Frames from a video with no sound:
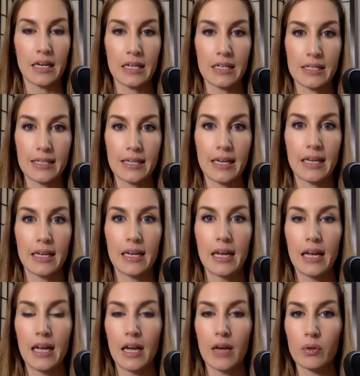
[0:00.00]
our skin.
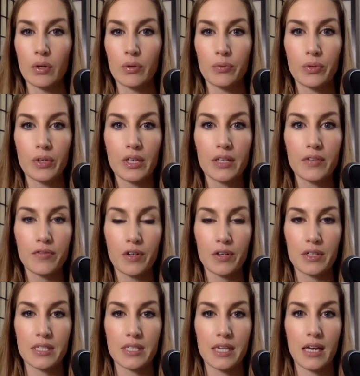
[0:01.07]
And we're really
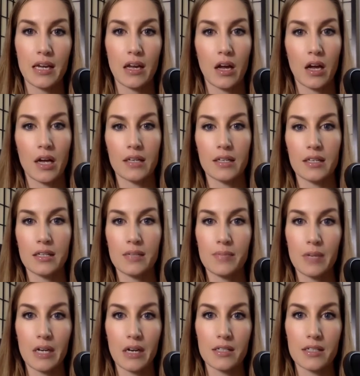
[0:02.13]
focusing on
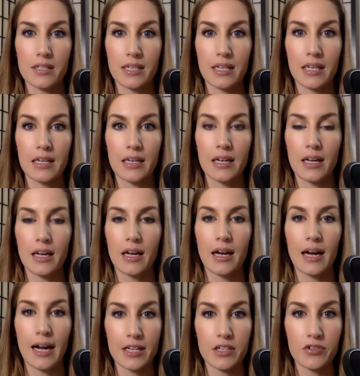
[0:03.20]
keeping our skin
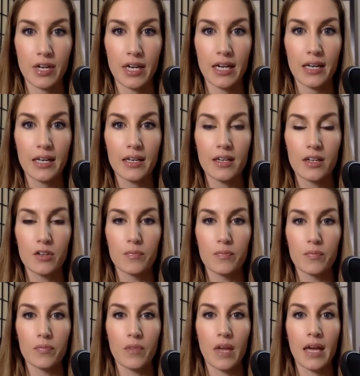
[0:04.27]
hydrated.
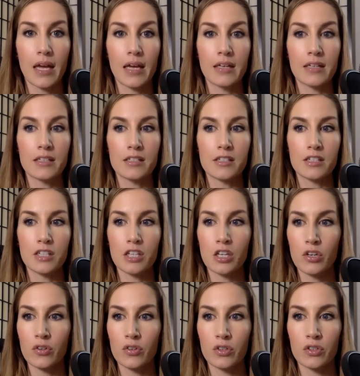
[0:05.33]
And,
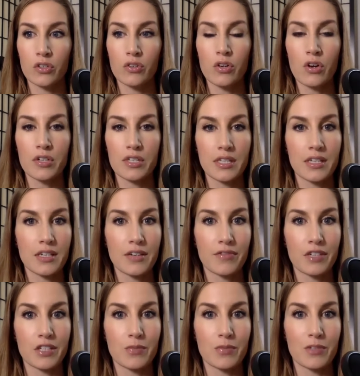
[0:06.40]
you notice the
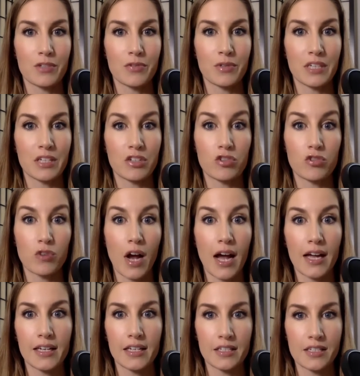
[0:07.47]
difference between
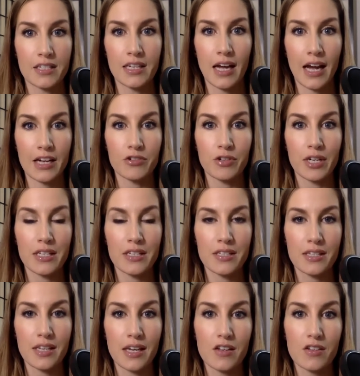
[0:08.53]
dry and dehydrated
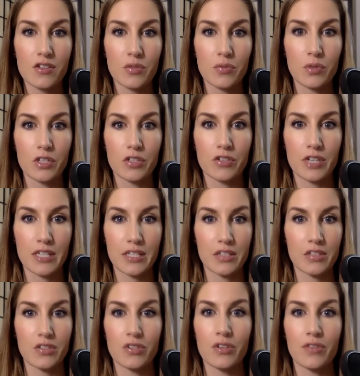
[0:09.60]
skin. So we're
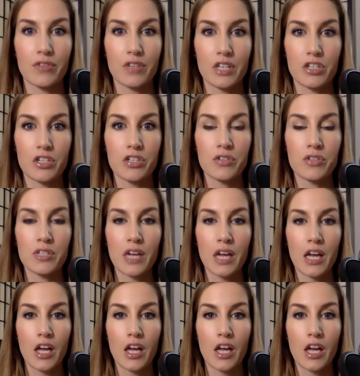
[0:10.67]
addressing two different issues.